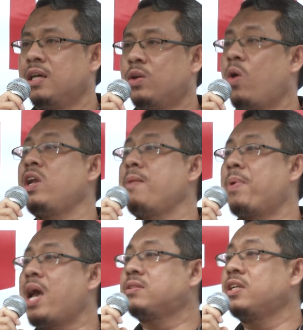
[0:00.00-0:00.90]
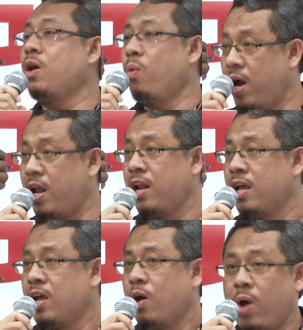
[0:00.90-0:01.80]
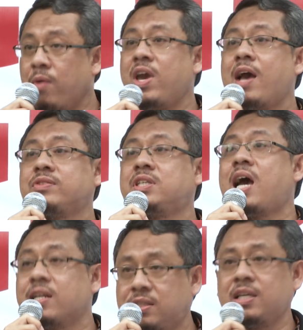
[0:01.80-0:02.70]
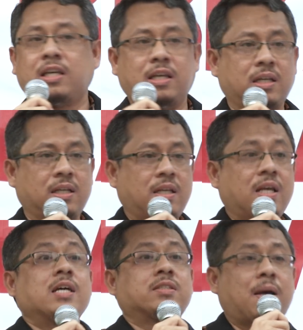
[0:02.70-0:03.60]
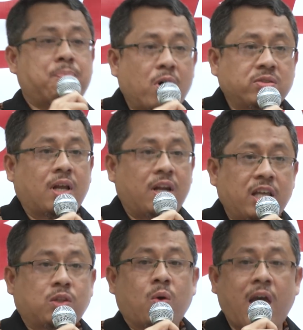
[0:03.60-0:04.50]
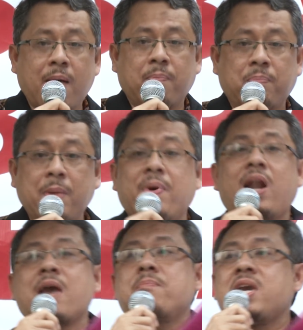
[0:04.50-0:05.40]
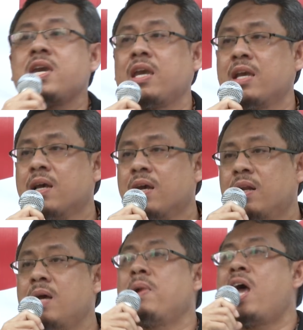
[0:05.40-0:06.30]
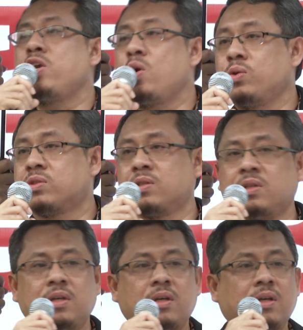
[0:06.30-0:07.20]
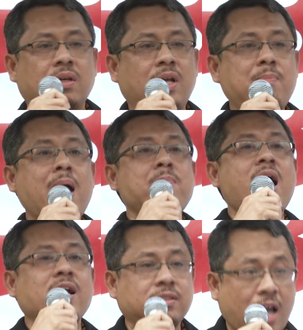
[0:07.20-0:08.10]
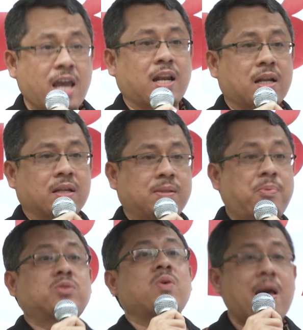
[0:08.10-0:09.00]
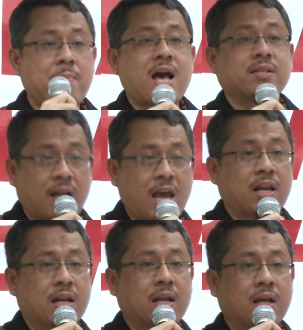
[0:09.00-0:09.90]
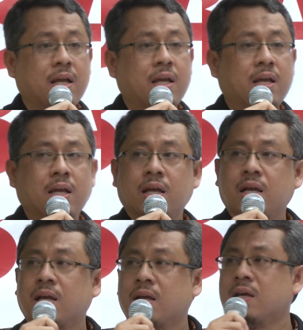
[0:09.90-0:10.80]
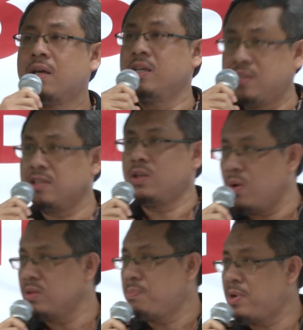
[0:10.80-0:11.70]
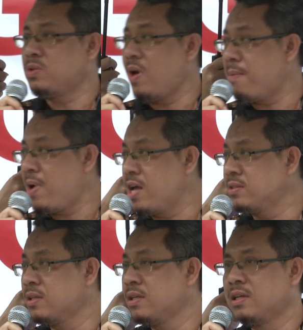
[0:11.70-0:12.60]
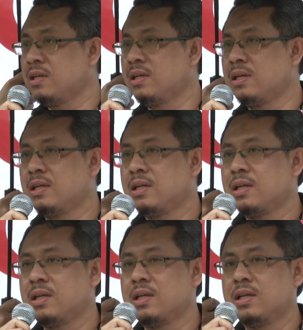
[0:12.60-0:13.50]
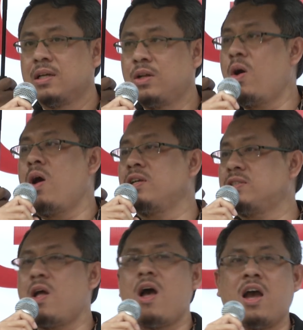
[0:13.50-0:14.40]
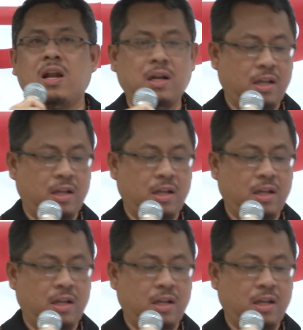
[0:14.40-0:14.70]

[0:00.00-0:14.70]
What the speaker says: The only place in the world where we have GRC, supposedly to help people like me, the Melayus, the Mamas, right? Supposed to help us, right? Is it true supposed to help us? No, it's not.